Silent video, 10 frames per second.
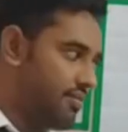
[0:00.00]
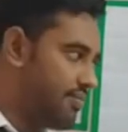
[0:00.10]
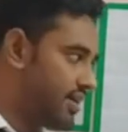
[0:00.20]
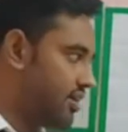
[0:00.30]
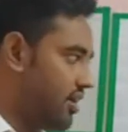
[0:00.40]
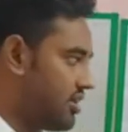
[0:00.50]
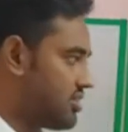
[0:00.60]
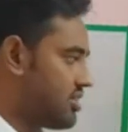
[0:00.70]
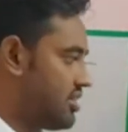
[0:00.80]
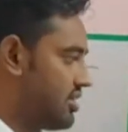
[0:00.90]

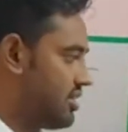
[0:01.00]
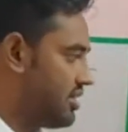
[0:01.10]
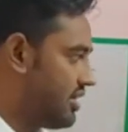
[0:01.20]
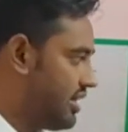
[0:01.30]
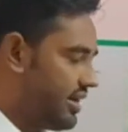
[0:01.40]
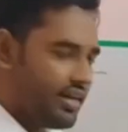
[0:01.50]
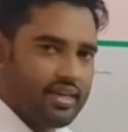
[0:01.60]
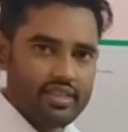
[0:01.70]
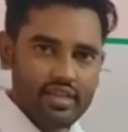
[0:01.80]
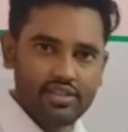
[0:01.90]
because
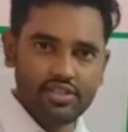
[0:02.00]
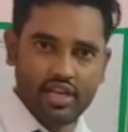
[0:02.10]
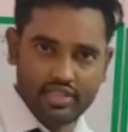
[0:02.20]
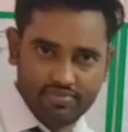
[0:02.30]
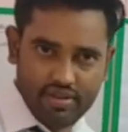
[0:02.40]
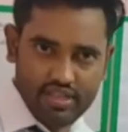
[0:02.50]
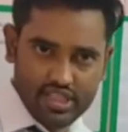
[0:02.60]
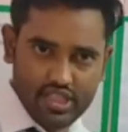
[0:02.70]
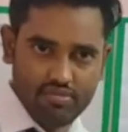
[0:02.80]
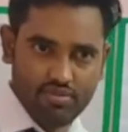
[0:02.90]
in the
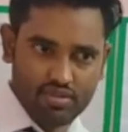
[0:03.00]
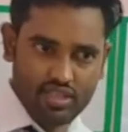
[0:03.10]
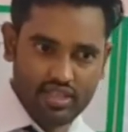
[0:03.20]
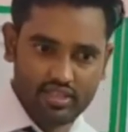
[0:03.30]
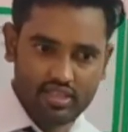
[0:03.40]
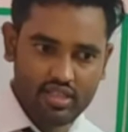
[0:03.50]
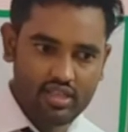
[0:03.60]
transpiration process,